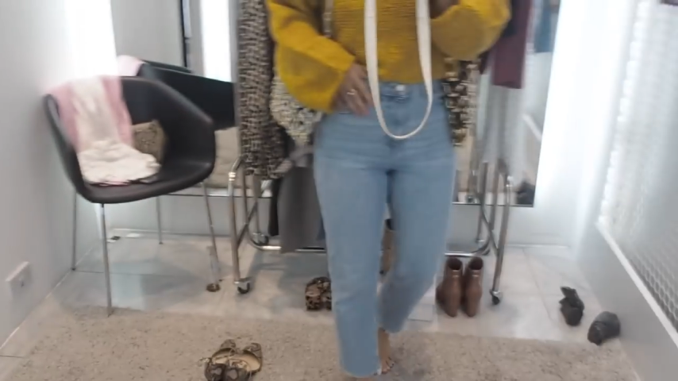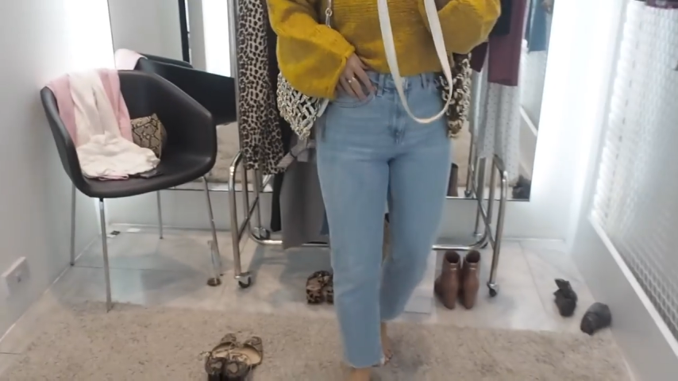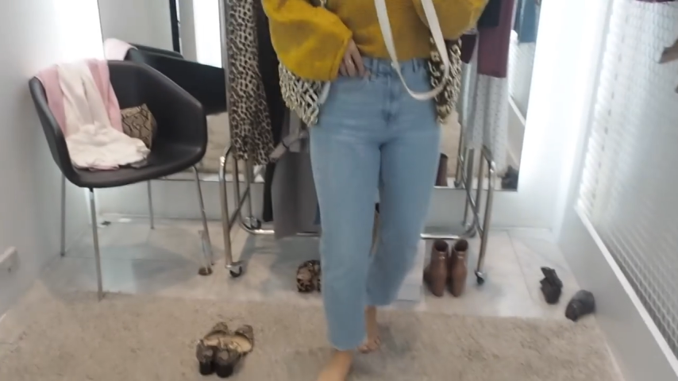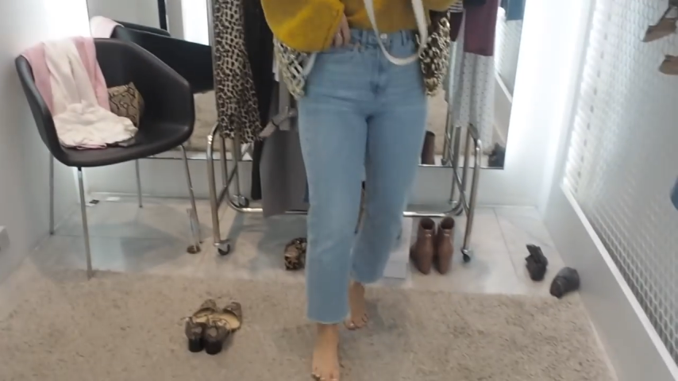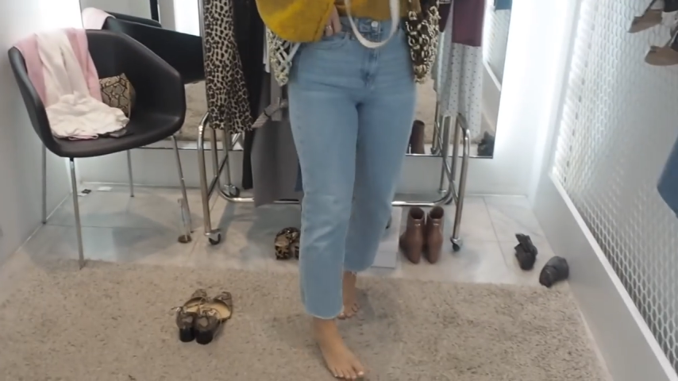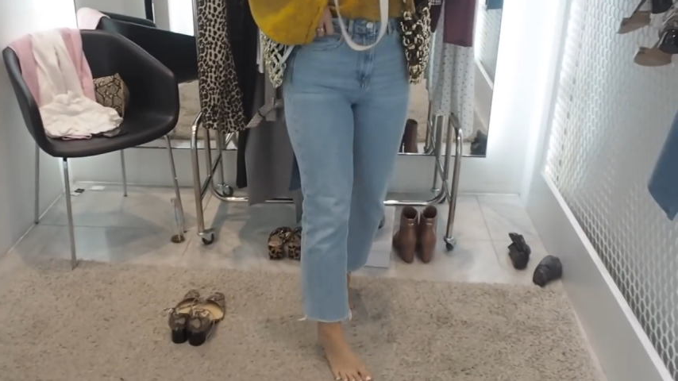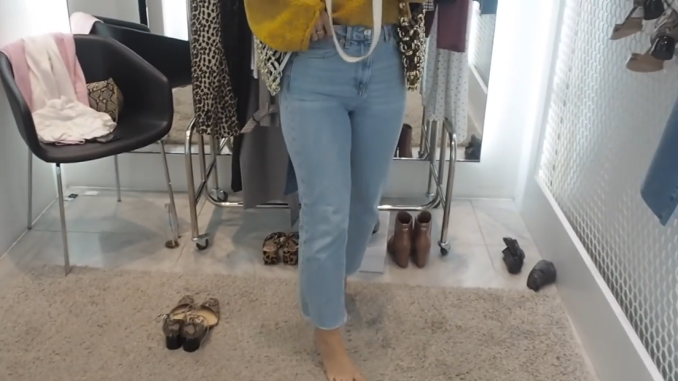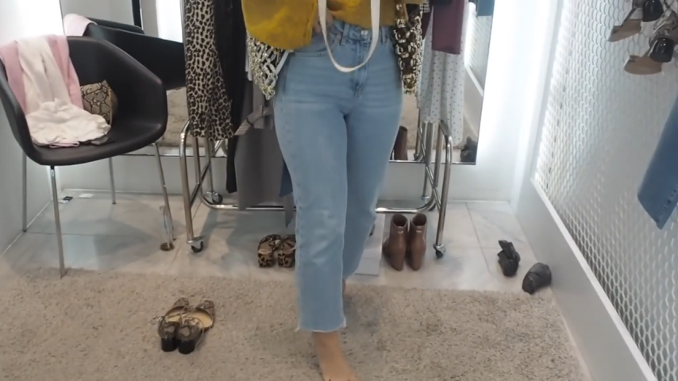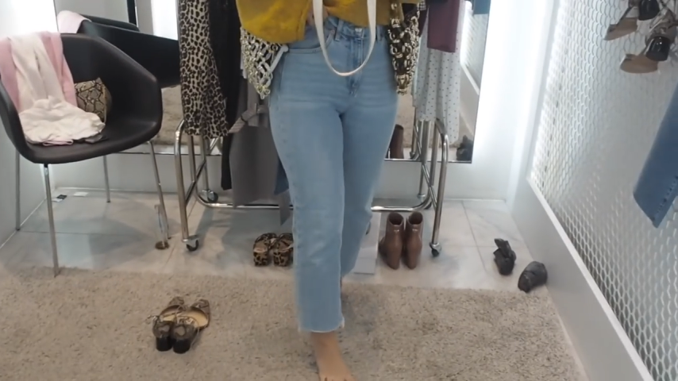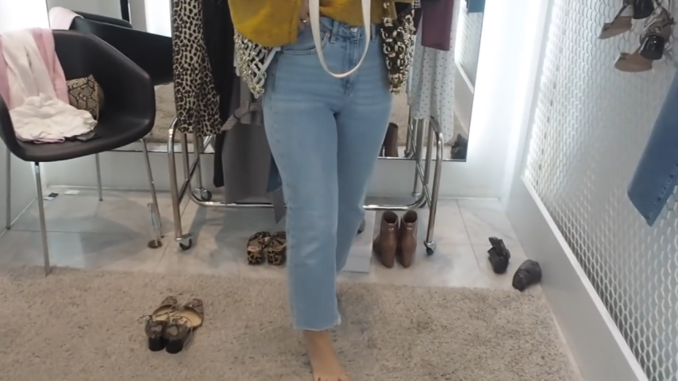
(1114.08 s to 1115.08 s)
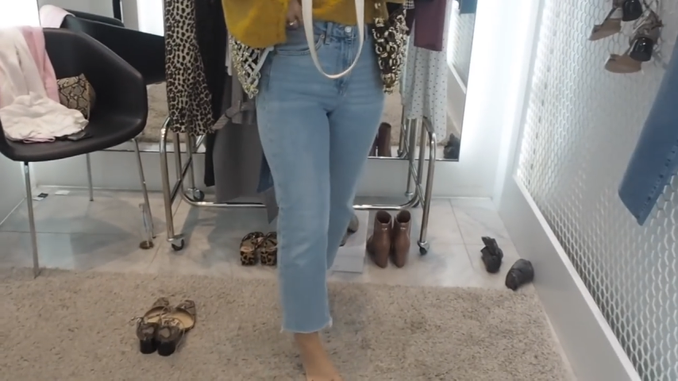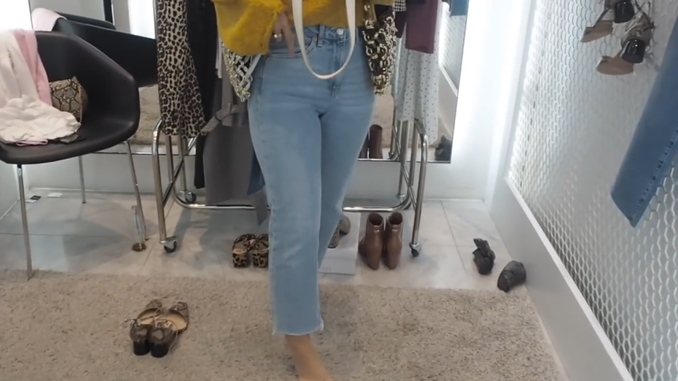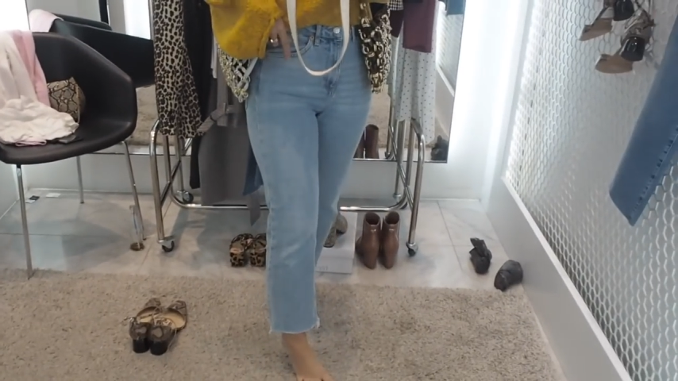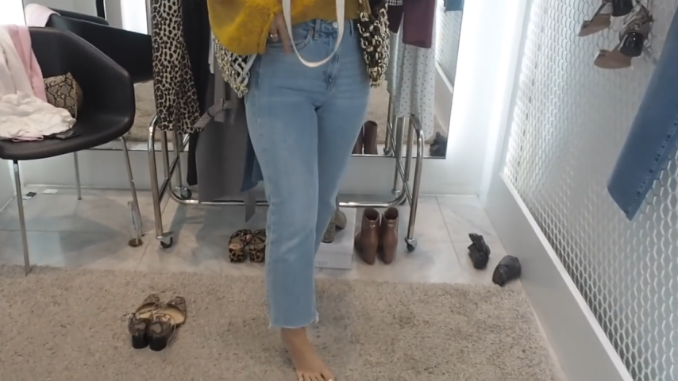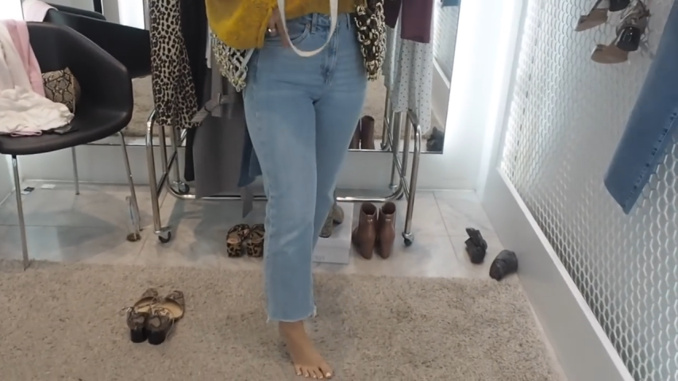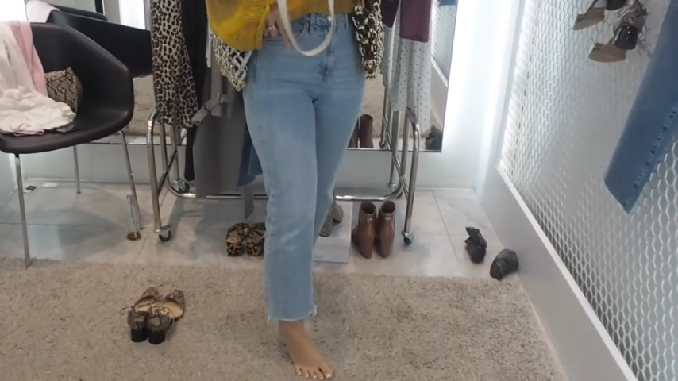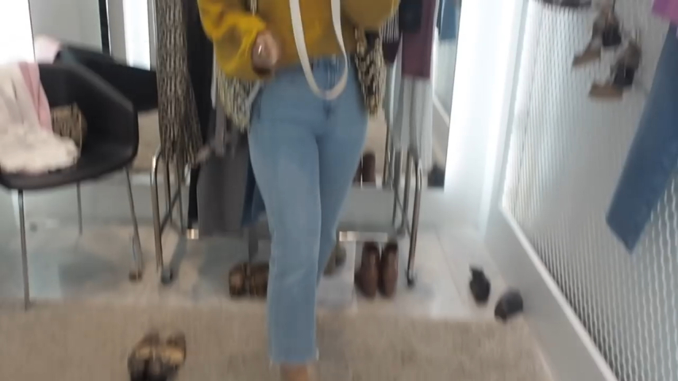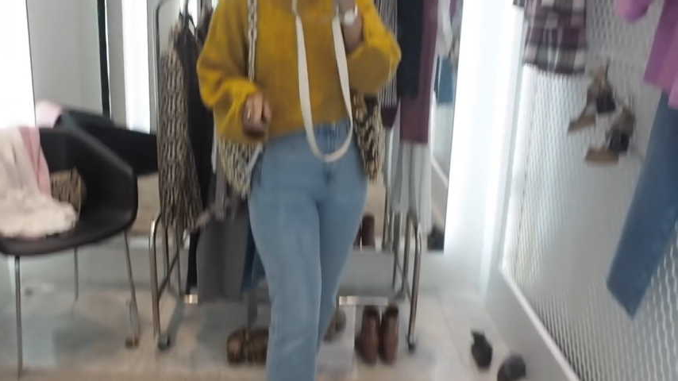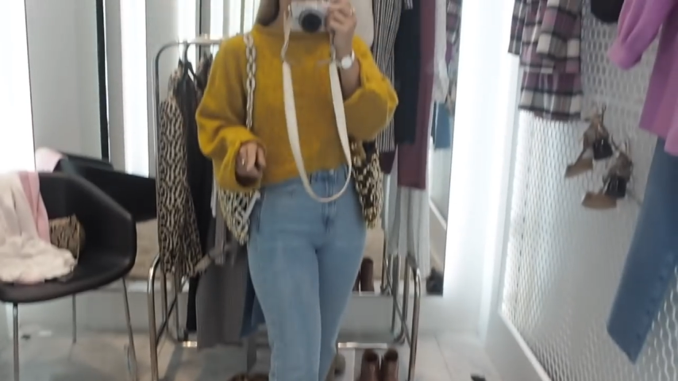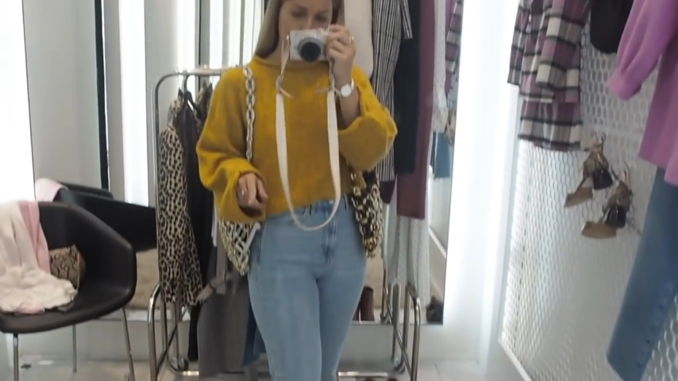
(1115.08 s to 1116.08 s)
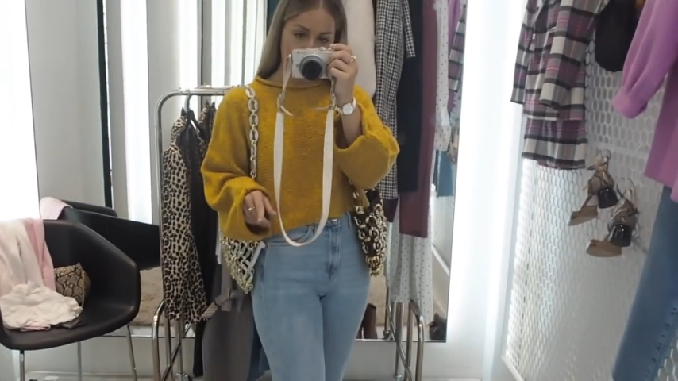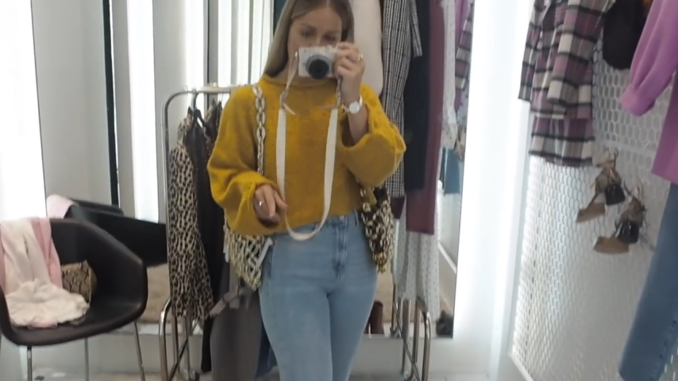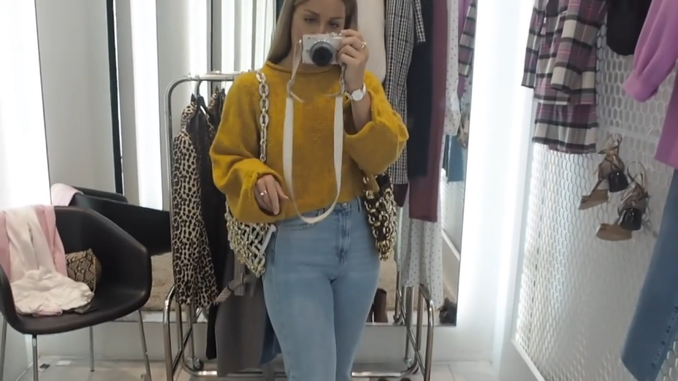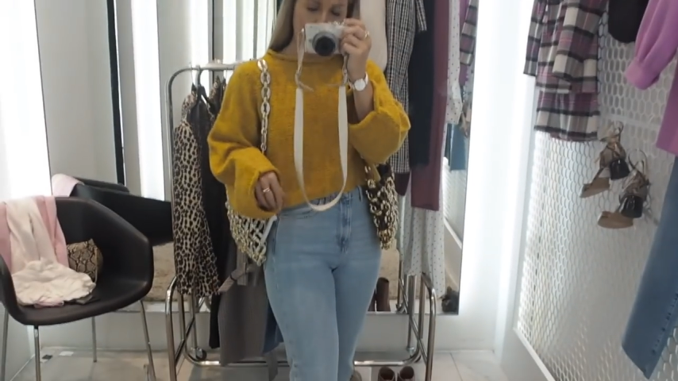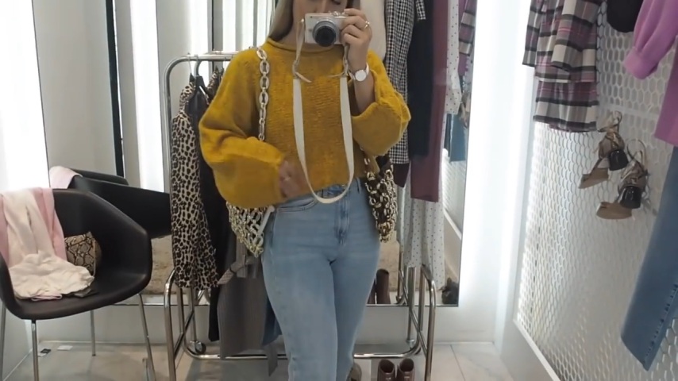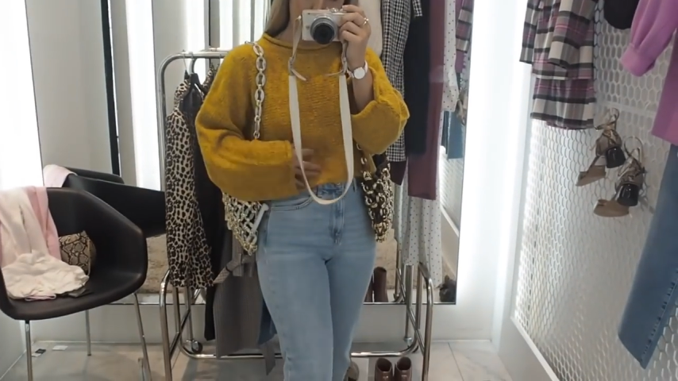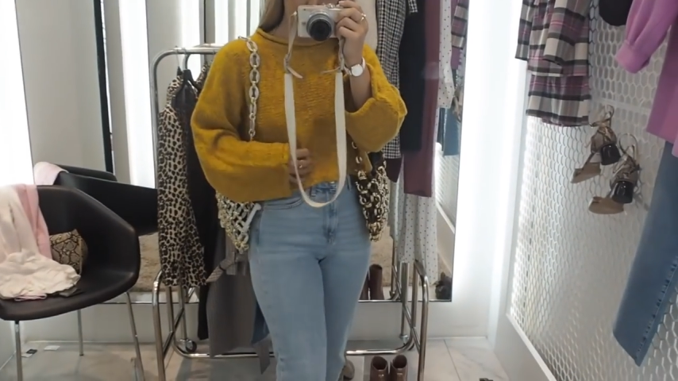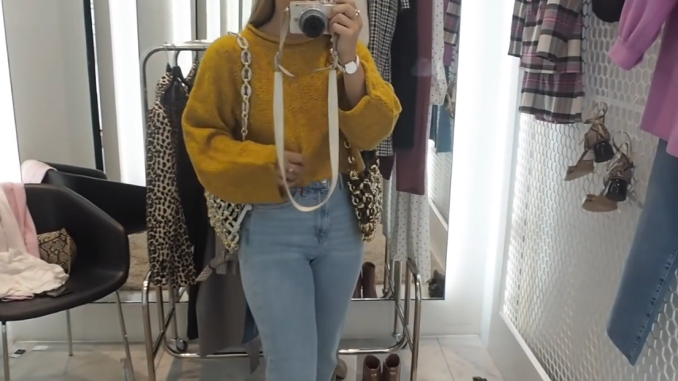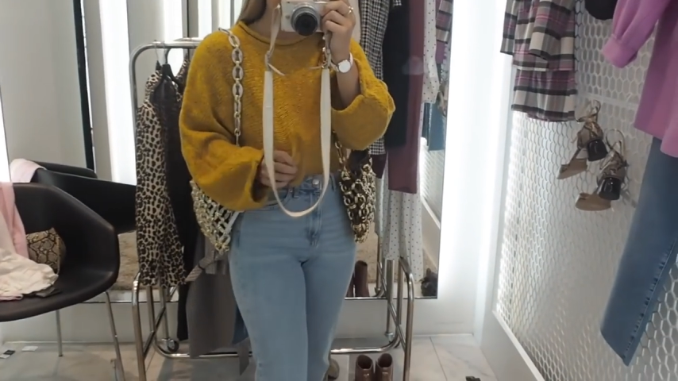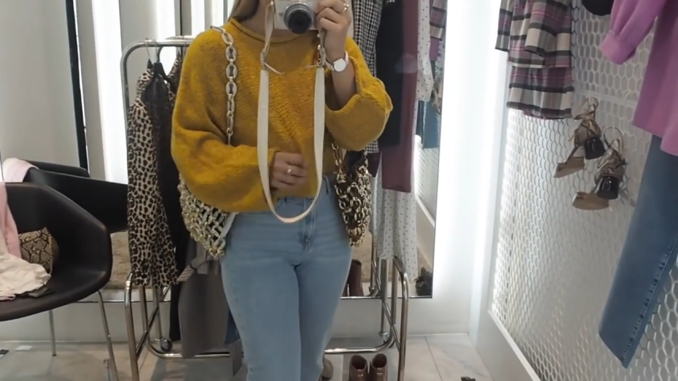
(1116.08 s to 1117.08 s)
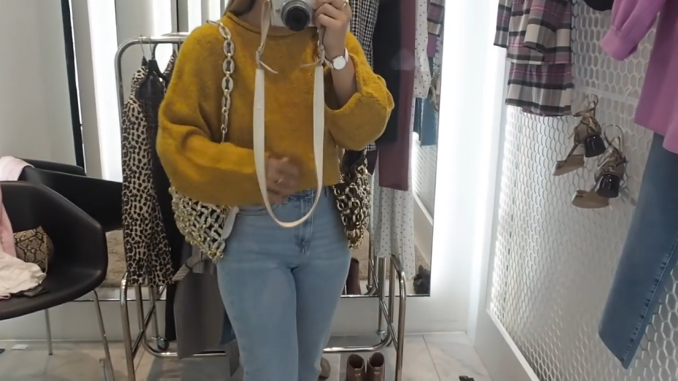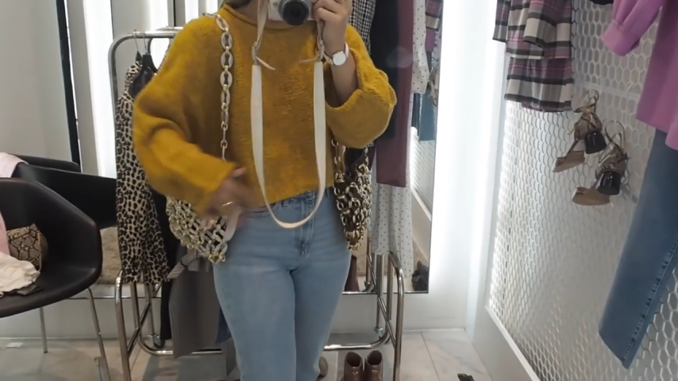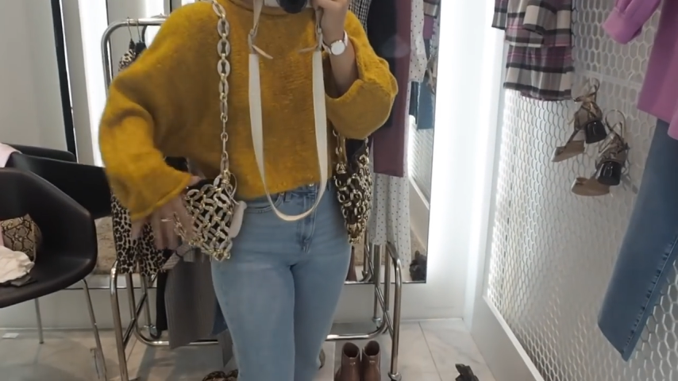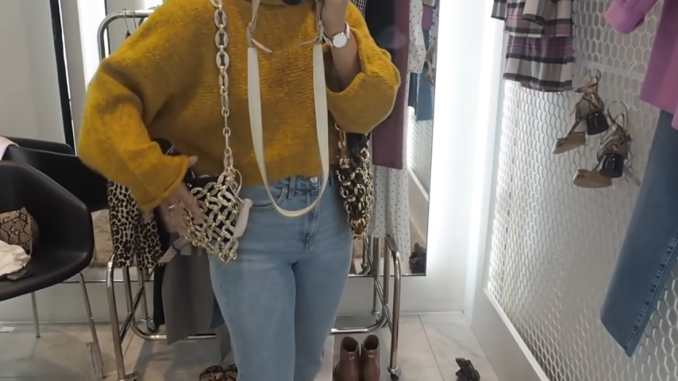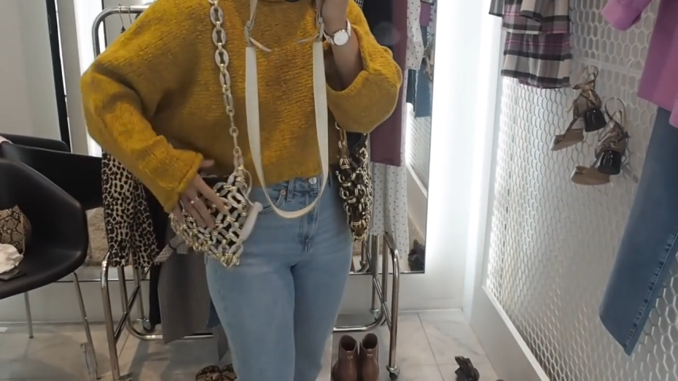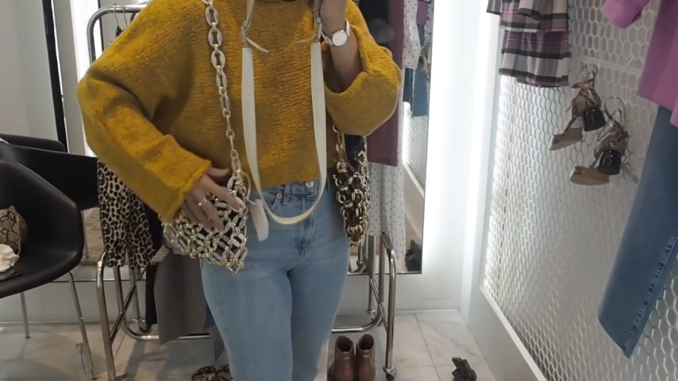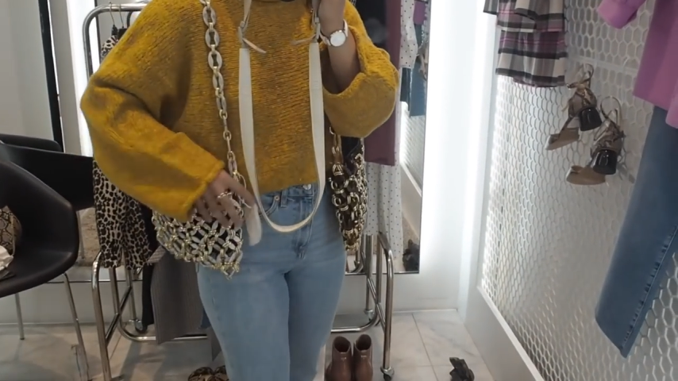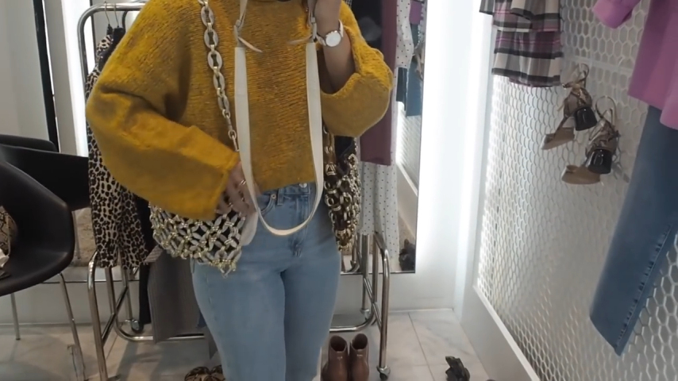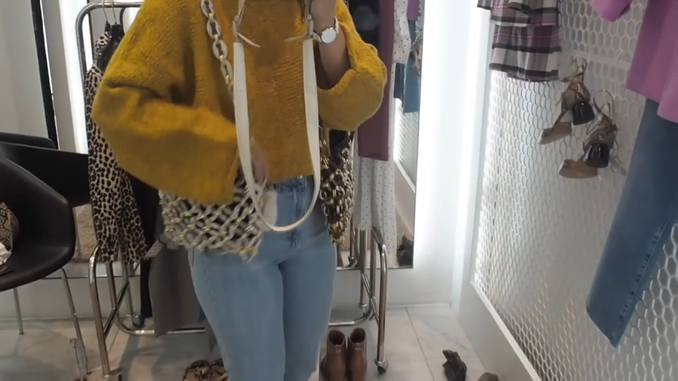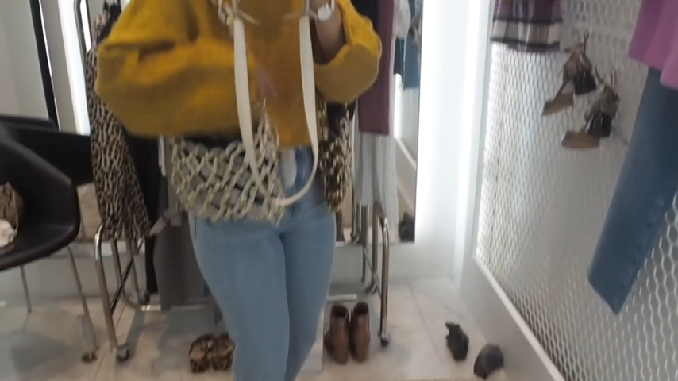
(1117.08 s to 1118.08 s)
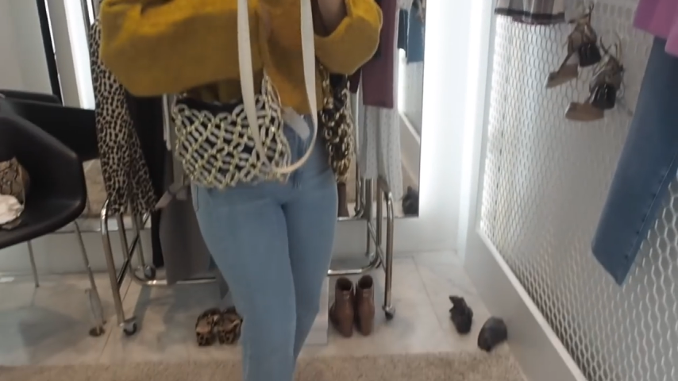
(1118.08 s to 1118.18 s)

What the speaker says: [unreadable: no face in view]